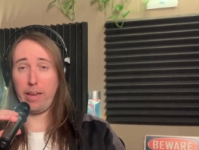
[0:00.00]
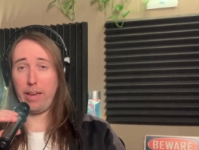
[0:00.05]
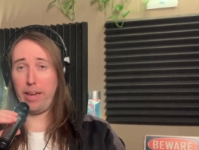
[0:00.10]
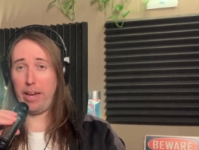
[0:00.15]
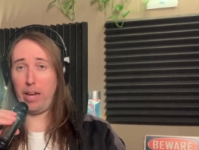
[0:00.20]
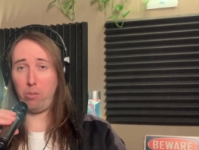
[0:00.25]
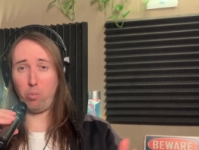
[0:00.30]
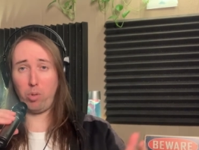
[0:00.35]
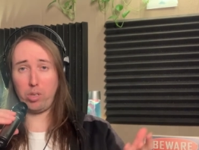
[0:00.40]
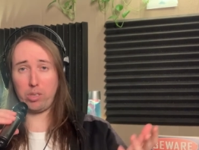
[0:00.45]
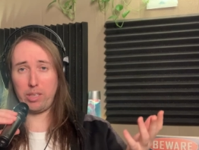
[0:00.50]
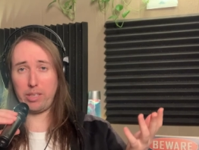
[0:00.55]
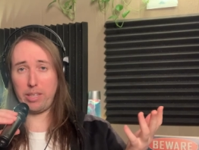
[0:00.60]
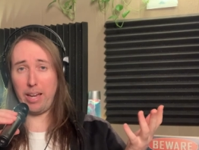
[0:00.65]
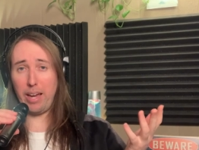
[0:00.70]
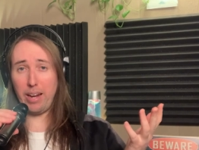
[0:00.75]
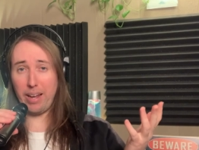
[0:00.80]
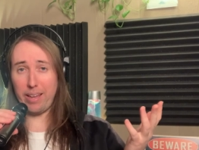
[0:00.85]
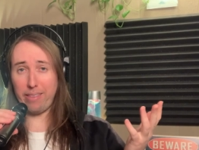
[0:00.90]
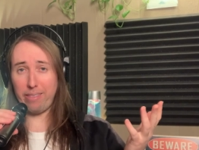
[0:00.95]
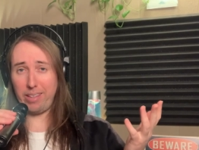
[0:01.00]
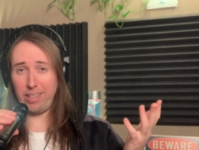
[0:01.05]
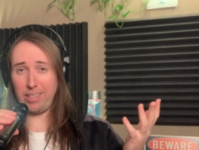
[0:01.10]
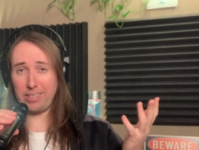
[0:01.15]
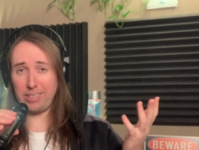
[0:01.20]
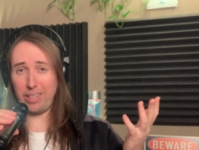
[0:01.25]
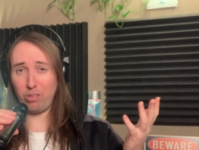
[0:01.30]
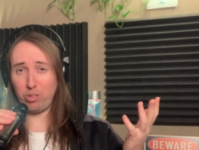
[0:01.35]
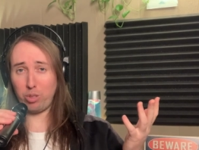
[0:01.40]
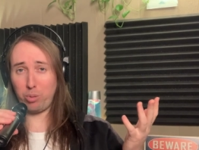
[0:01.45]
And once again, I think it
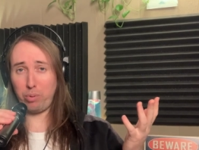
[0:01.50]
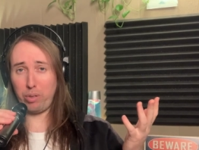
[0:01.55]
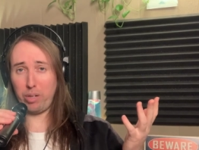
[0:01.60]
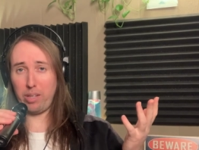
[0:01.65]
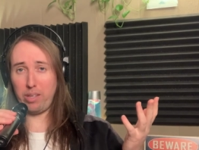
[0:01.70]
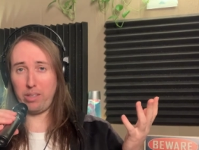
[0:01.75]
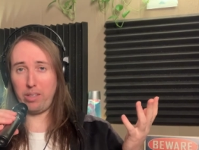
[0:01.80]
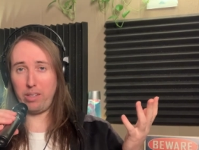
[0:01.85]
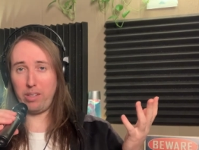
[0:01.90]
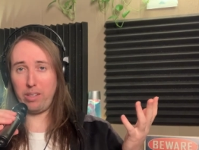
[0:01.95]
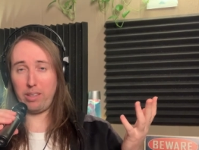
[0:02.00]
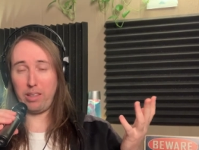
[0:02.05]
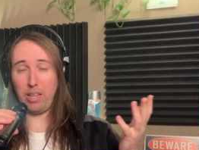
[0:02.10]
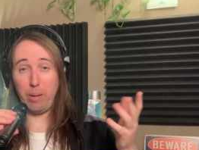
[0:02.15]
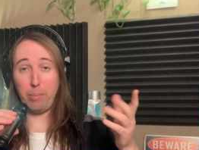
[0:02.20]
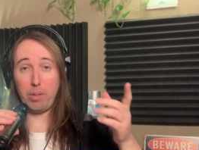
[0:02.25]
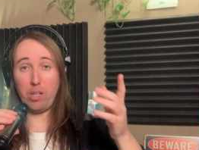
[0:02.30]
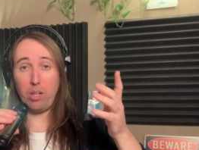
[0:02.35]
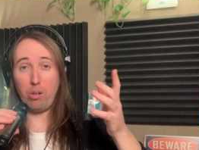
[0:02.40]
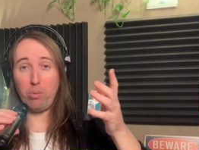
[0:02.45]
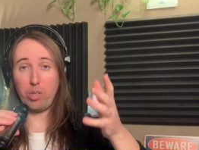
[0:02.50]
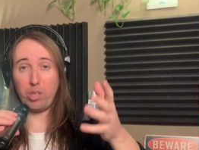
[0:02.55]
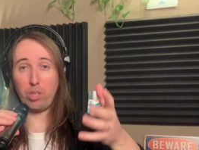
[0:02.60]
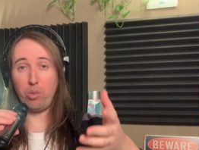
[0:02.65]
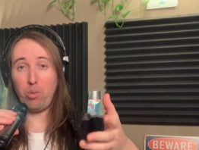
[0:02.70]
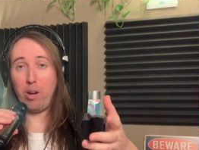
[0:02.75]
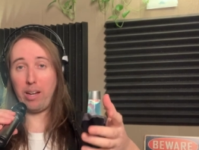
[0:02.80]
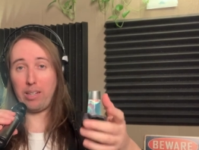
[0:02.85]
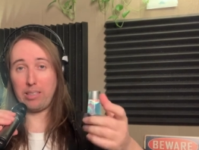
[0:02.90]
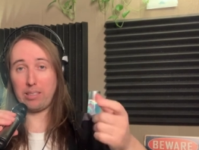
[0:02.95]
sounds pretty good. Let me know what you
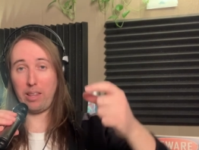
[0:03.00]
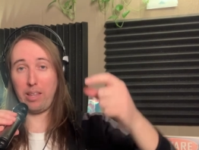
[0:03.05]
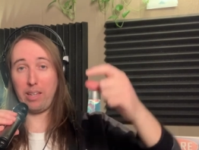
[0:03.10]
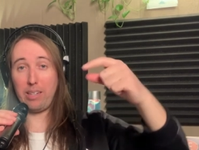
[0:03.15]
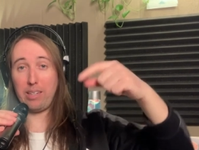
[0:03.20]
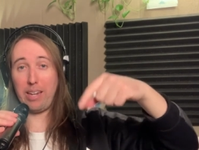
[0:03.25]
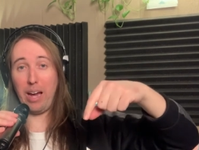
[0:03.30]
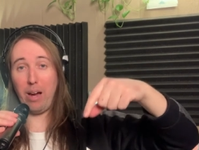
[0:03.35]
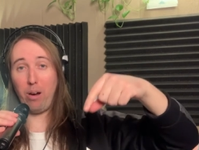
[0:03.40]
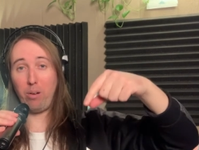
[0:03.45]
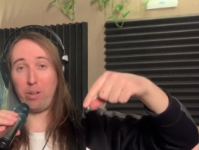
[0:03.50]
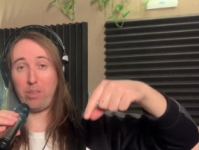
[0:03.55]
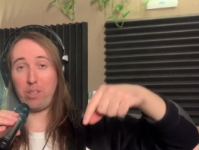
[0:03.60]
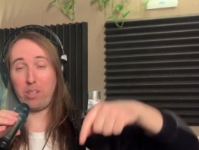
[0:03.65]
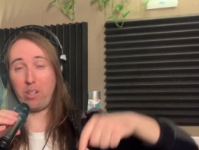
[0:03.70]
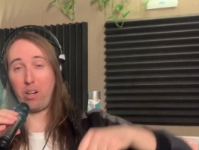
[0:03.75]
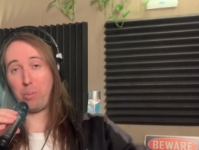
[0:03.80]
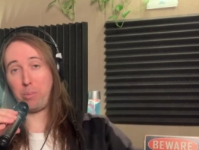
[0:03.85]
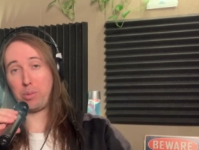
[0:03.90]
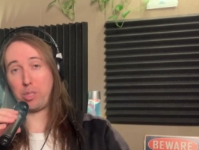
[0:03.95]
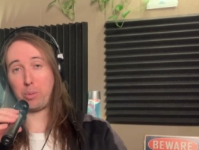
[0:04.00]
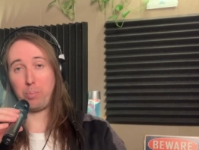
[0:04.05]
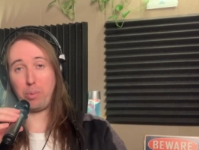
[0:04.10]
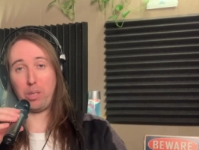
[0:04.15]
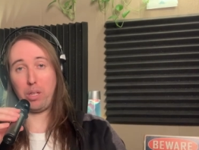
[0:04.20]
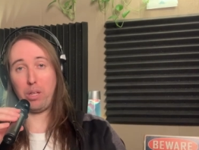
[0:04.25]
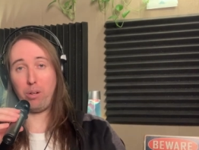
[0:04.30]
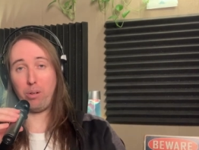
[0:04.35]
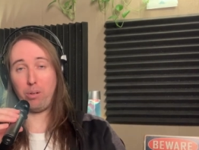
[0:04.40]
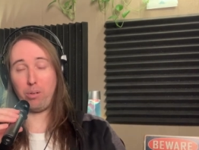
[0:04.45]
guys think down in the comments
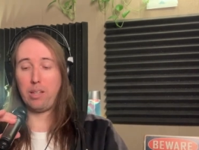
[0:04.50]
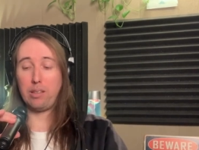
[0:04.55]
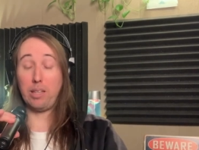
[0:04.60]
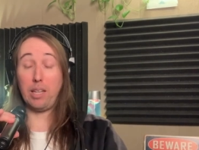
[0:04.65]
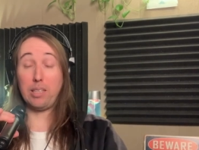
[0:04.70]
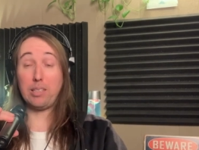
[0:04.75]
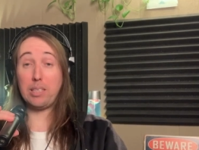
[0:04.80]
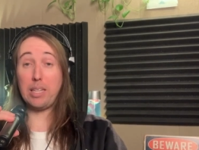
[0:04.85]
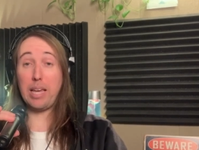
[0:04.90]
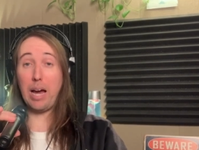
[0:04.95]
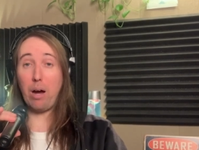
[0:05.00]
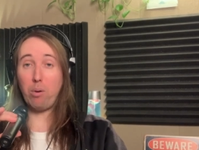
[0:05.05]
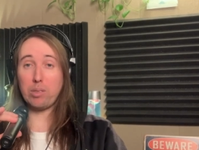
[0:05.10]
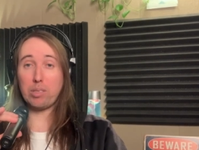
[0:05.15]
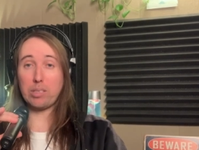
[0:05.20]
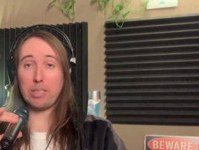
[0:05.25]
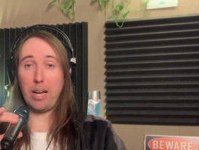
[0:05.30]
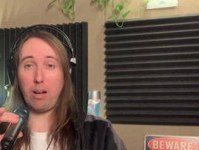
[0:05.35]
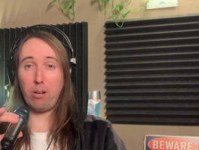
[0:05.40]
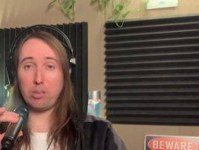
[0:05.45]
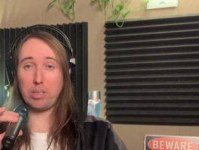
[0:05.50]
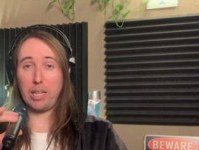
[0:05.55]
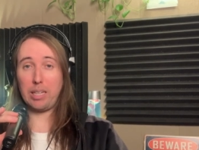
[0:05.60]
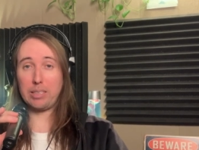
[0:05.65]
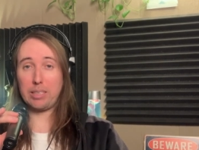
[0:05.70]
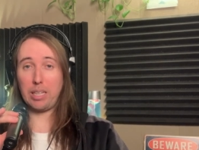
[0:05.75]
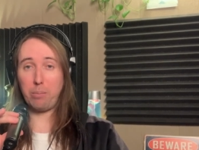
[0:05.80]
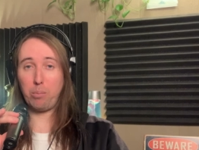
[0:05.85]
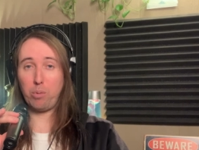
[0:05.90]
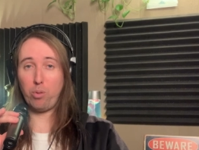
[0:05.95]
below. Let's see how it sounds as
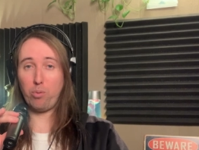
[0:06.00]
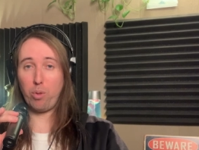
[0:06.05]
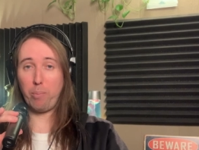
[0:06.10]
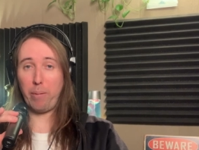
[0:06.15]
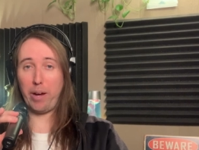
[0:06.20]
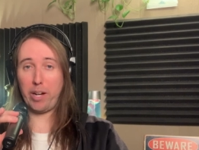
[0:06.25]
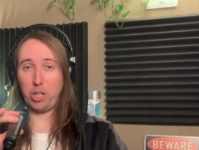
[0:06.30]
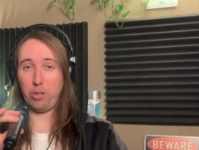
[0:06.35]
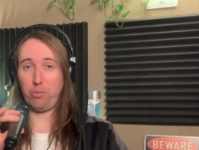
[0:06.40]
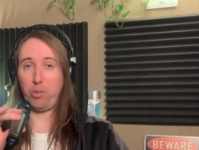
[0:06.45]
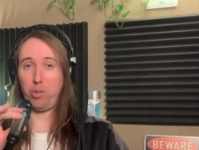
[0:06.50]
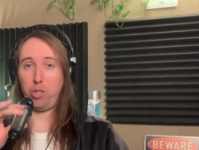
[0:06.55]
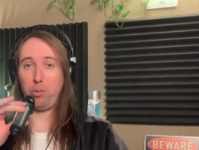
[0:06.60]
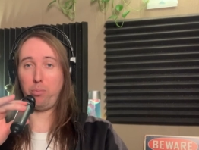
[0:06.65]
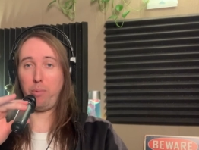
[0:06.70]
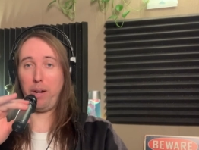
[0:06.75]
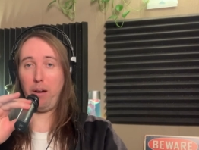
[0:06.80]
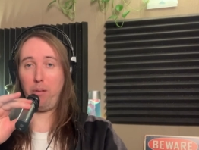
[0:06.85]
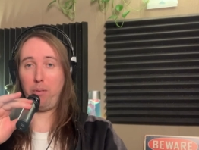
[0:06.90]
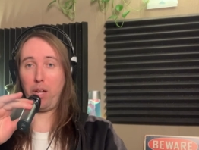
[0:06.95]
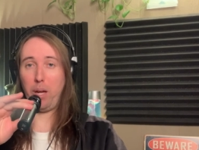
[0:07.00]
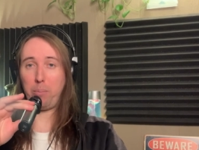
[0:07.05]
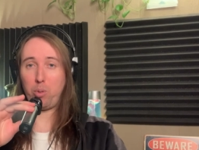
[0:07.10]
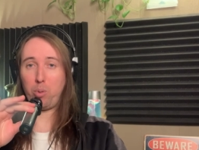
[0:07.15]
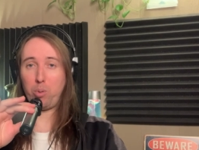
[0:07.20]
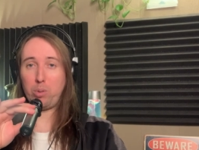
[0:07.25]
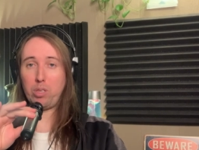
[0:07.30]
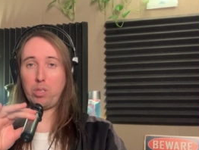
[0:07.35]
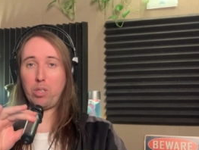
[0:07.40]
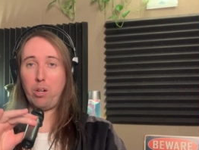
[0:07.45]
I move the microphone around. I'm
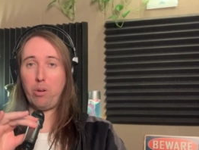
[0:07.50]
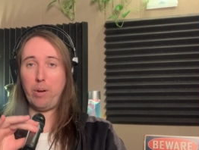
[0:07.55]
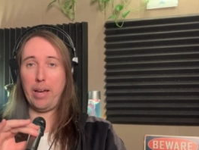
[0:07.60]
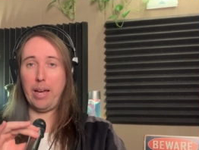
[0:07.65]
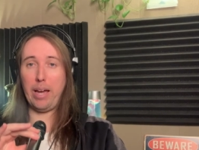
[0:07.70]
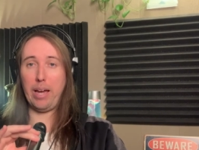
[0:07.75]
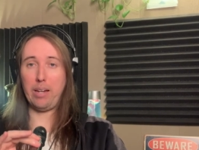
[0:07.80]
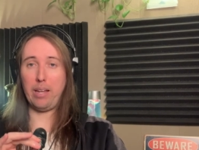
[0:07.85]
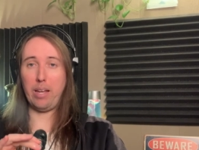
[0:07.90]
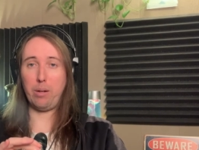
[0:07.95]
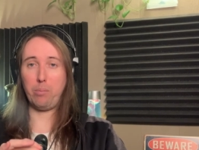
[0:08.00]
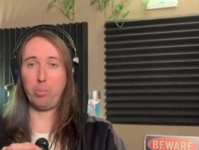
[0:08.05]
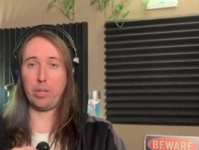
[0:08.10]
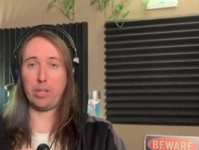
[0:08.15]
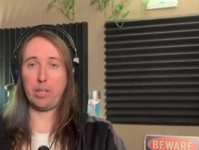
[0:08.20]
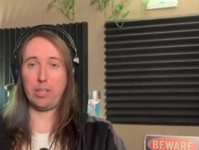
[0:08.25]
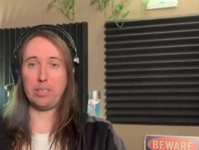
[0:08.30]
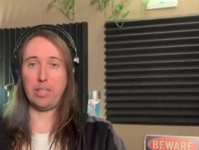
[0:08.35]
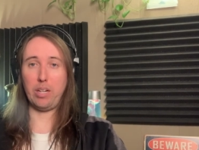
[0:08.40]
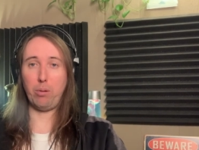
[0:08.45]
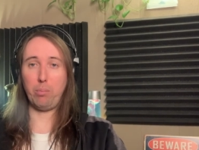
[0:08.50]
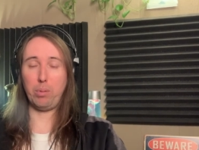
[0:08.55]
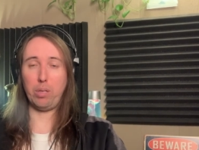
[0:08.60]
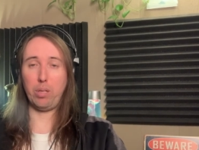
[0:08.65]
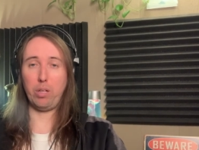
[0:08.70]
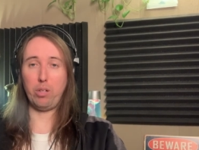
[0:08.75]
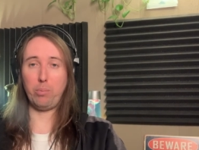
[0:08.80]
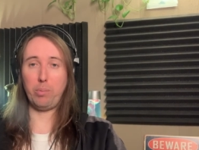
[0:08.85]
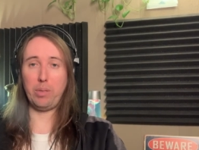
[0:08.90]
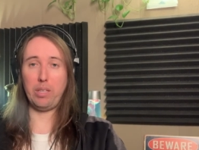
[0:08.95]
going to go ahead and bring it down
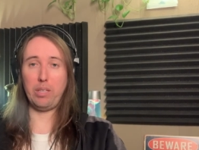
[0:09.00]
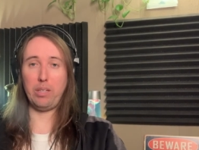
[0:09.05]
below me.